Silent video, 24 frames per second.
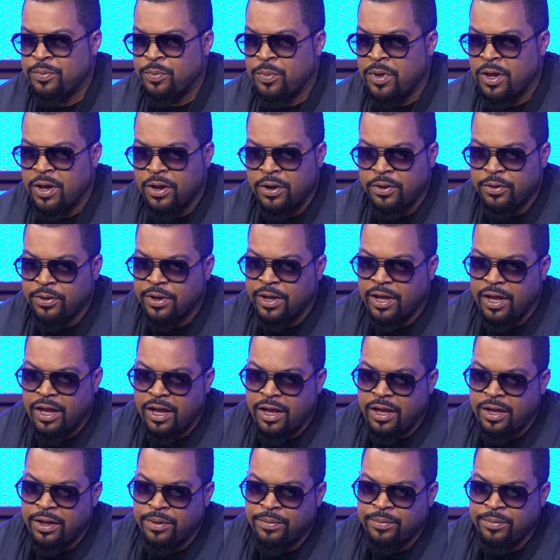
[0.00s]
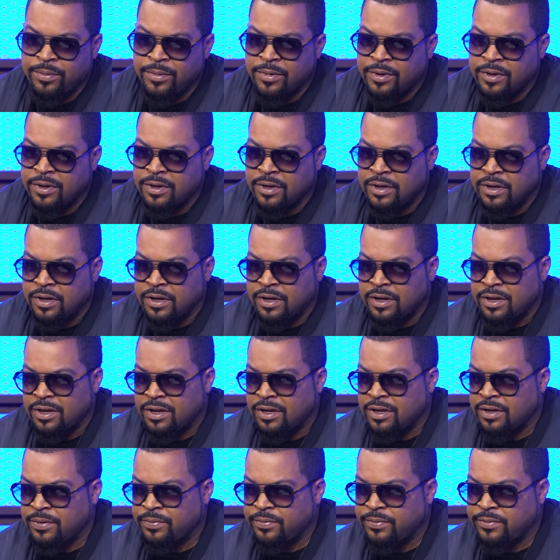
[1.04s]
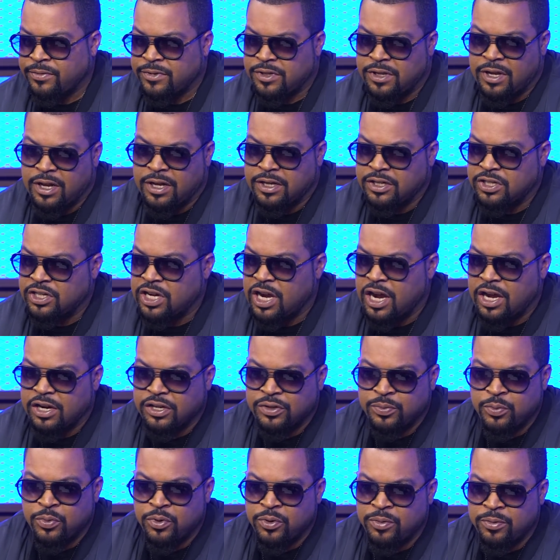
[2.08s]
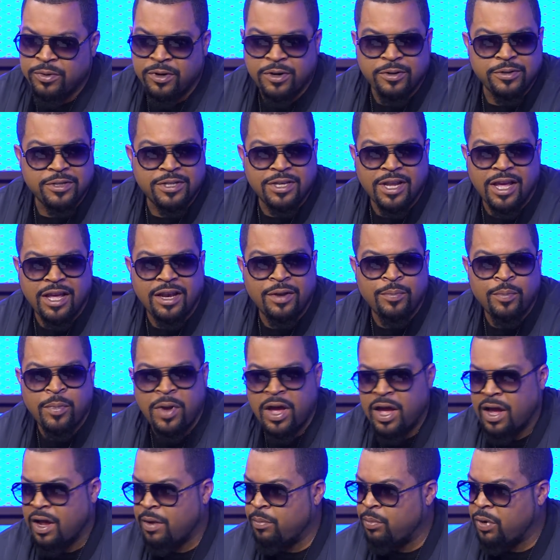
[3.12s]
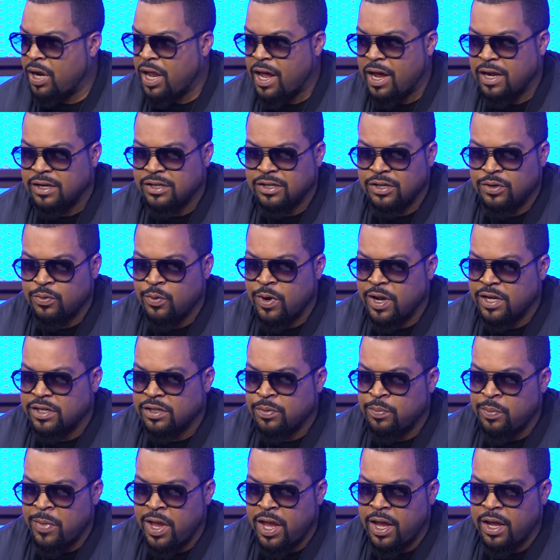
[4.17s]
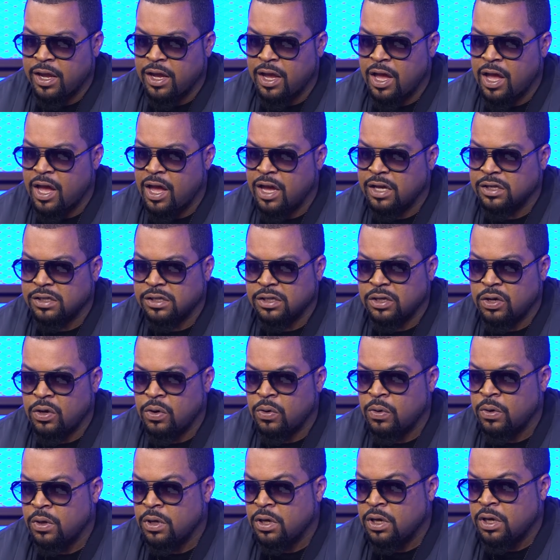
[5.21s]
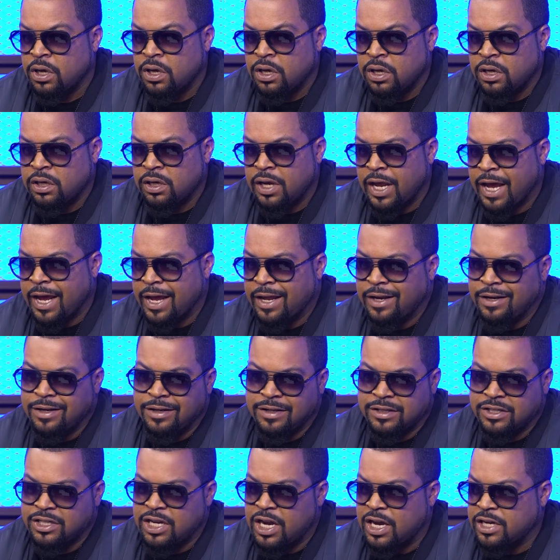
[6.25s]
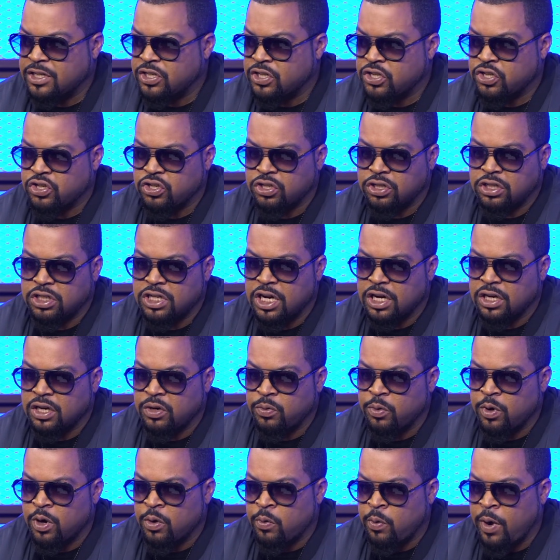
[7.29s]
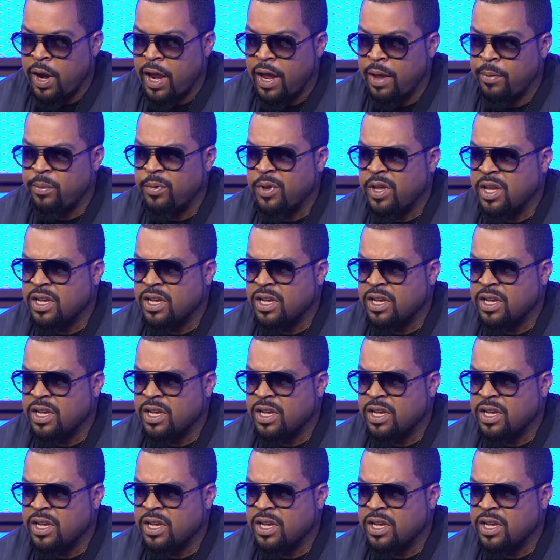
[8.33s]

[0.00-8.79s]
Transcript: Mel came. It was like a child is born with no state of mind, blind to the ways of mankind. So that changed the trajectory of rap.